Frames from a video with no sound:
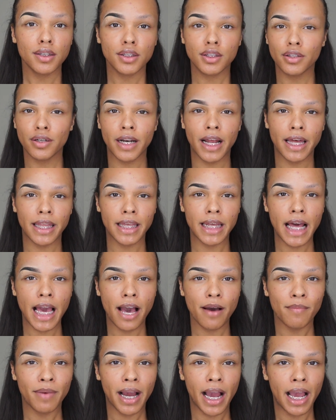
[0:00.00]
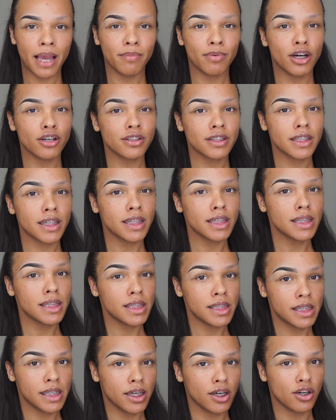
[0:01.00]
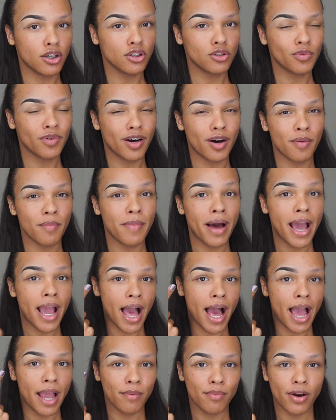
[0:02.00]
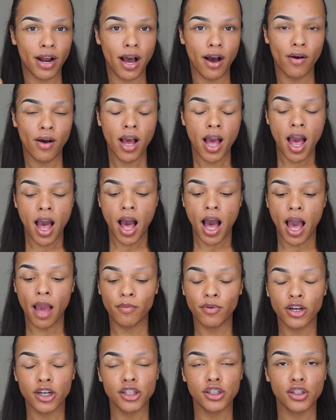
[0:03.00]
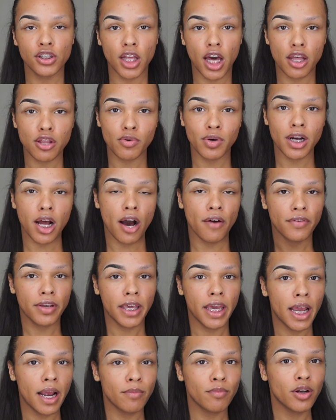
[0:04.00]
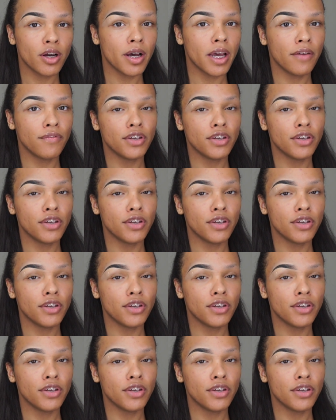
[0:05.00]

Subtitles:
So now that I have my eyebrows concealed, well, my eyebrow, I'm going to do the other one off camera.